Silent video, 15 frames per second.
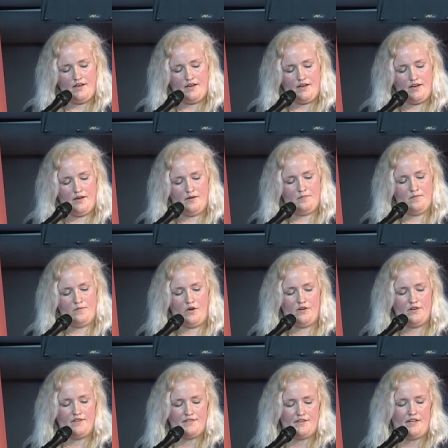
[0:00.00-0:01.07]

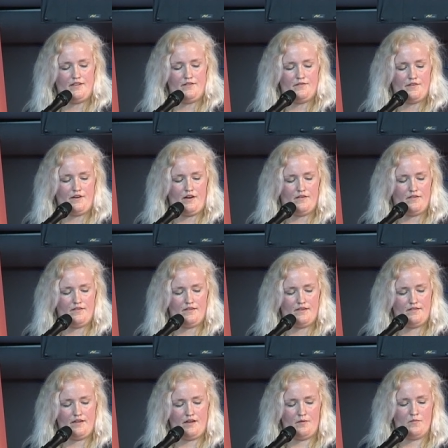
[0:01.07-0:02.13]
One study found
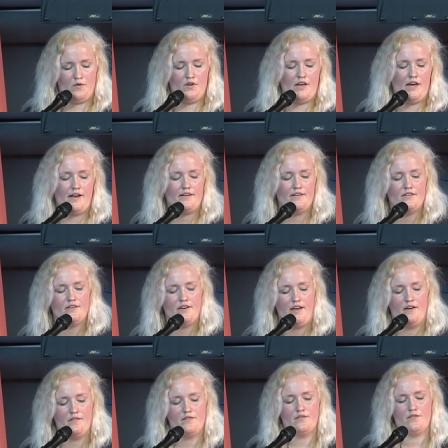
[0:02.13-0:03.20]
that they are more likely to
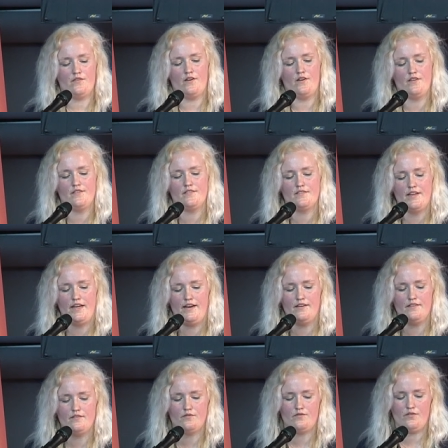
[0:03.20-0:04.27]
have the first
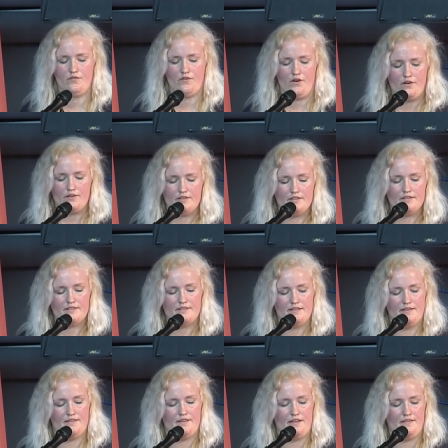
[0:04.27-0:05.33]
edits reverted
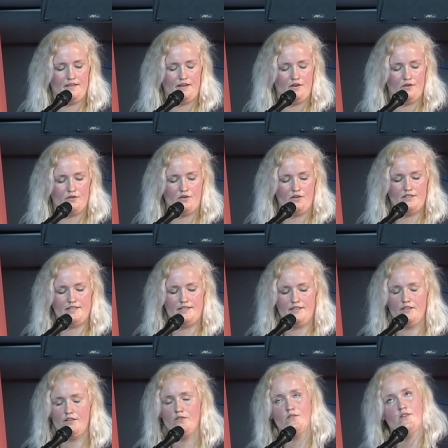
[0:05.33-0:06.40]
and then they don't
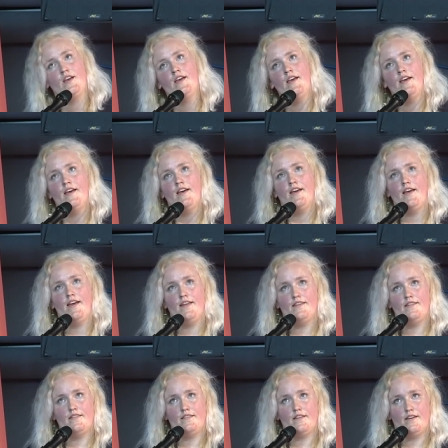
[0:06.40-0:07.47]
continue.
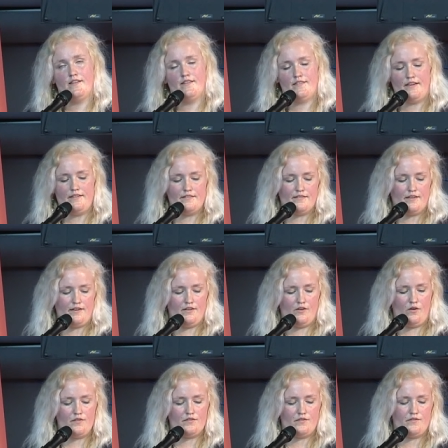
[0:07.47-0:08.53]
And that study
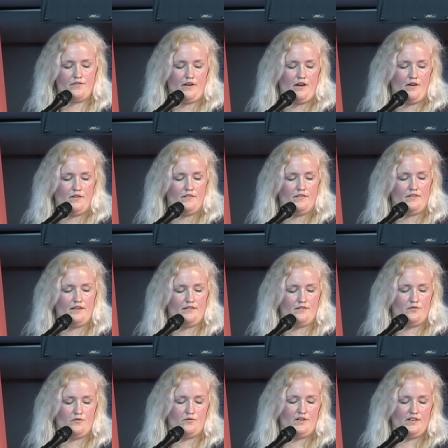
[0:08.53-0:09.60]
also found
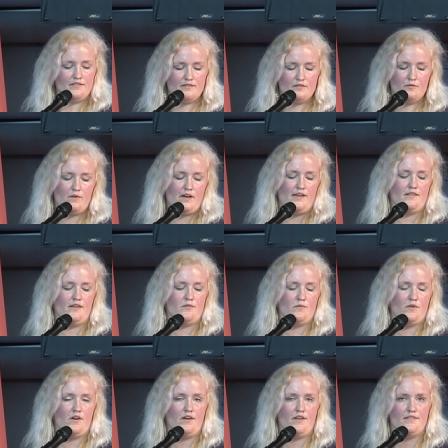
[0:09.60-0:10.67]
that the reason why that
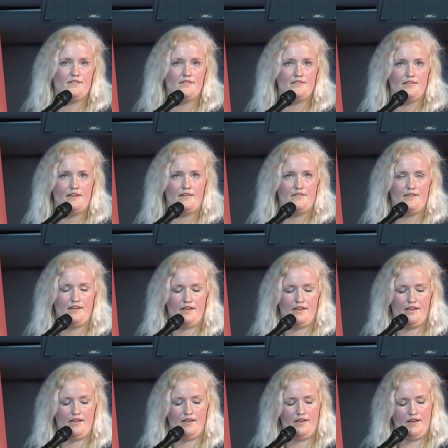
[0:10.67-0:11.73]
was is that
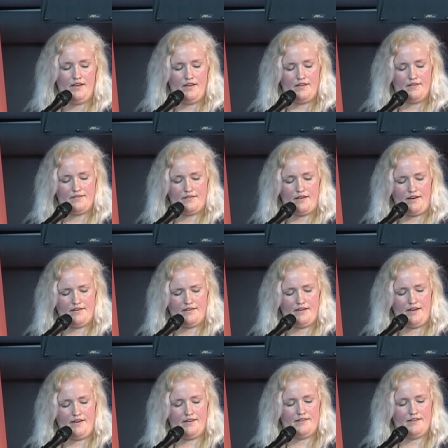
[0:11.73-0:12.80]
they started
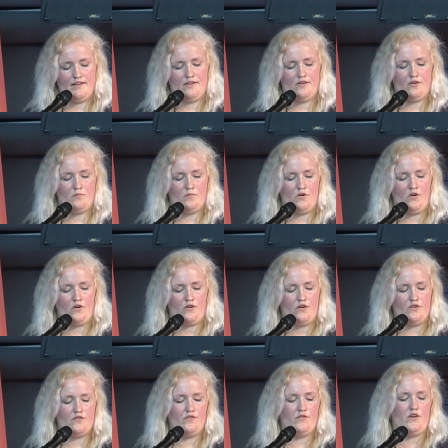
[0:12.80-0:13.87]
editing on more
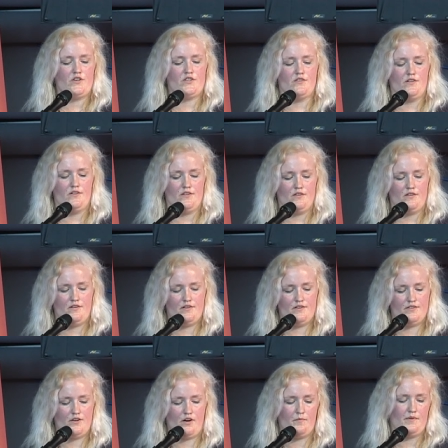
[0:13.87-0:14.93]
controversial
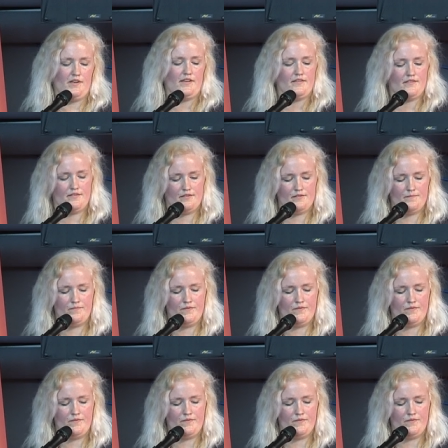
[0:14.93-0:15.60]
topics